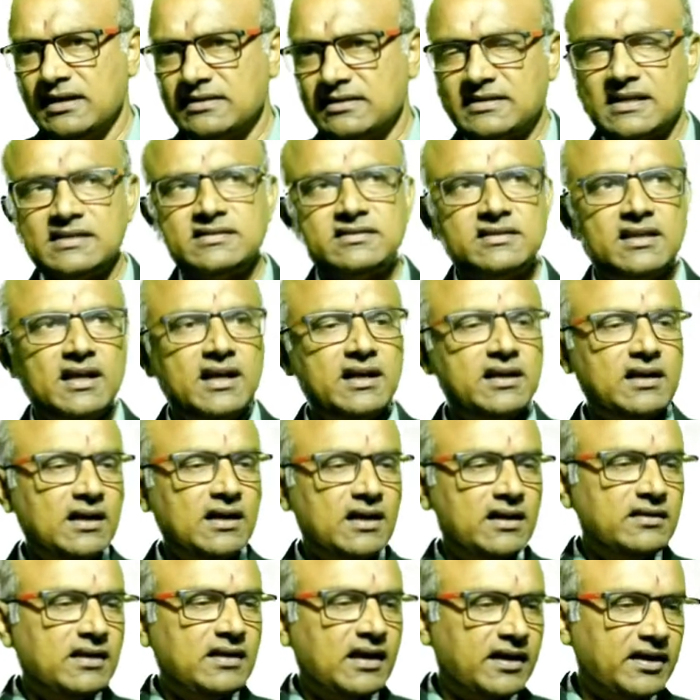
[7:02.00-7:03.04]
such
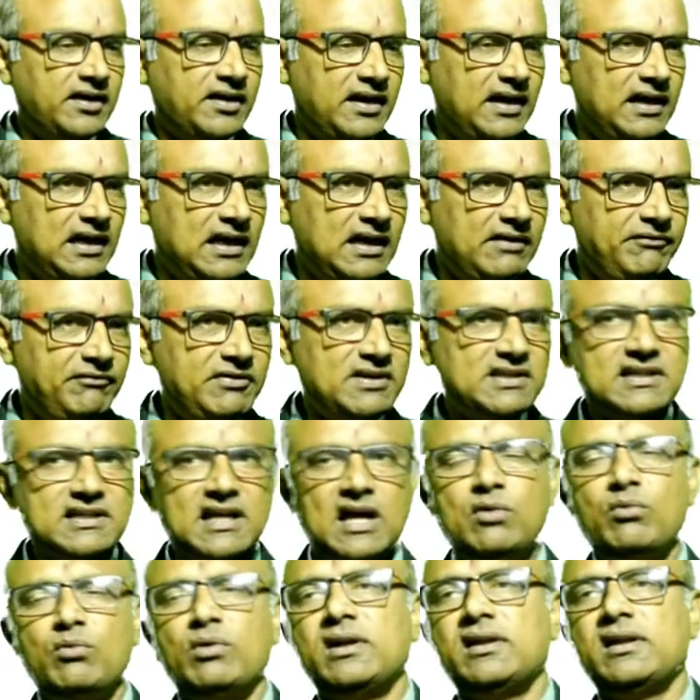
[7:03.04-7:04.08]
that the green leaf is
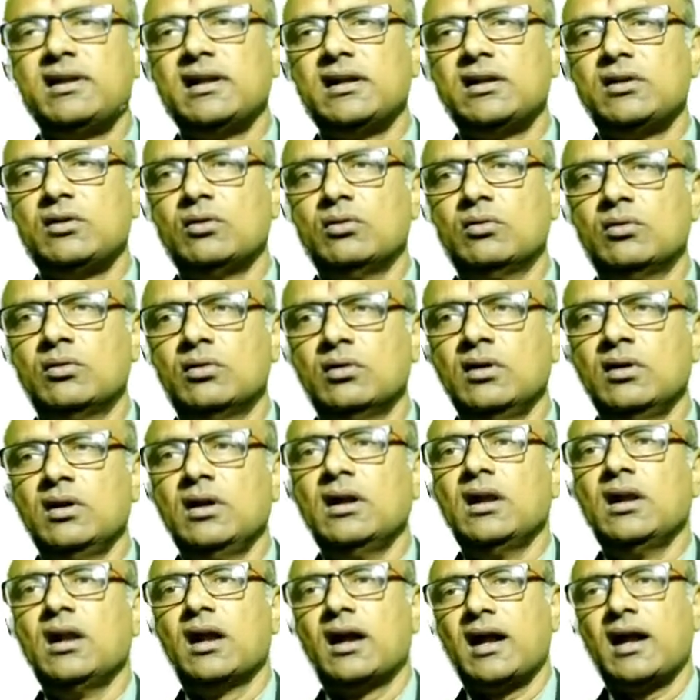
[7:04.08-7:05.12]
converted
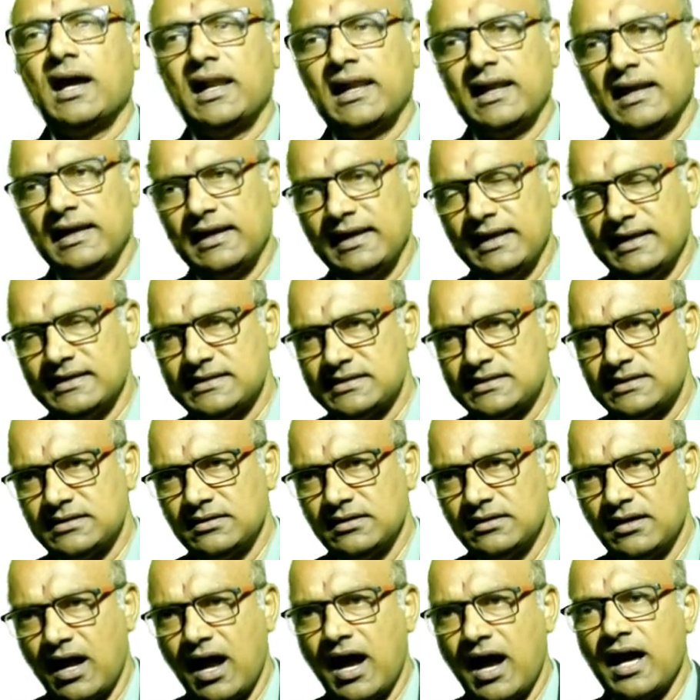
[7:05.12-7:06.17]
to
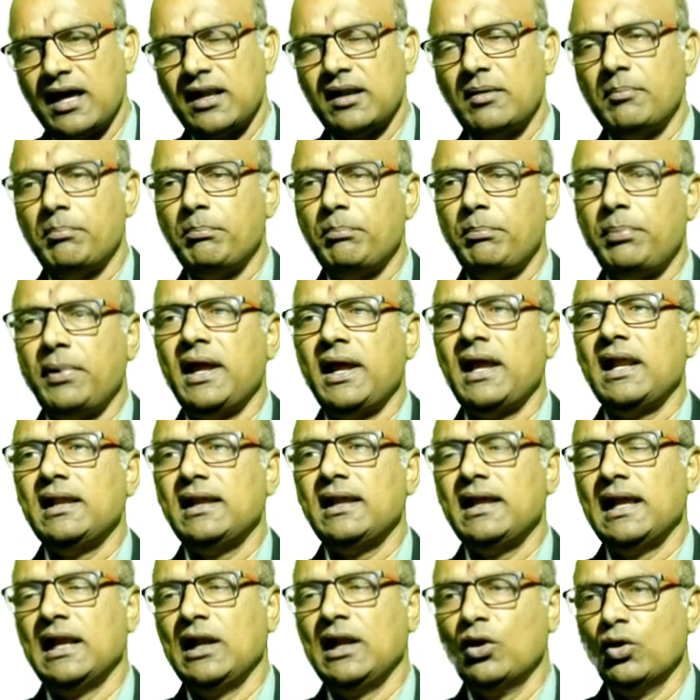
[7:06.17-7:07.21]
colorless or
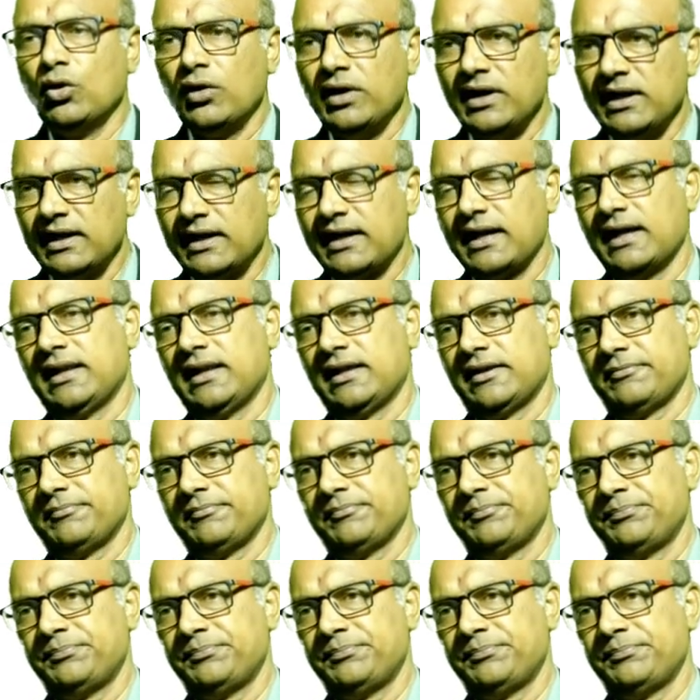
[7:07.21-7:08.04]
pale yellow in color.